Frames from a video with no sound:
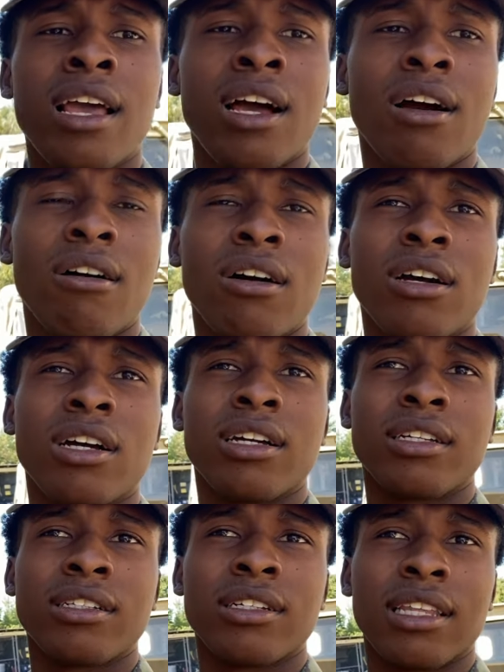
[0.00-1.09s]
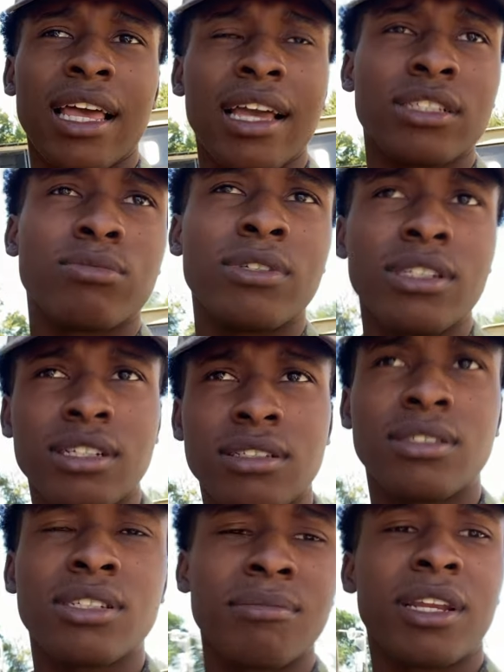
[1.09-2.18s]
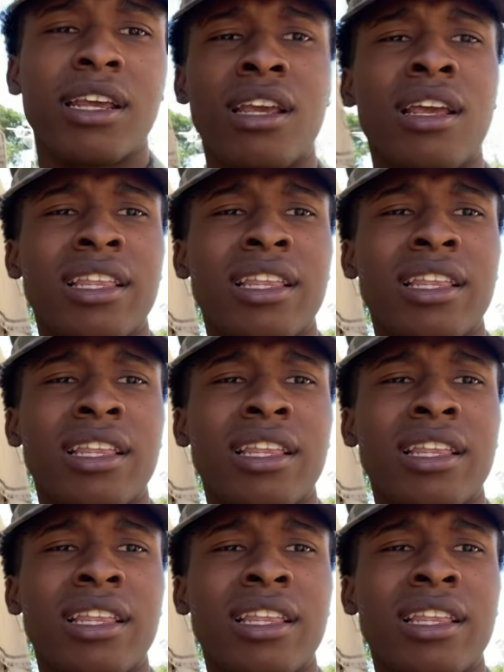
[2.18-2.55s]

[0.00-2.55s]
on last week, someday.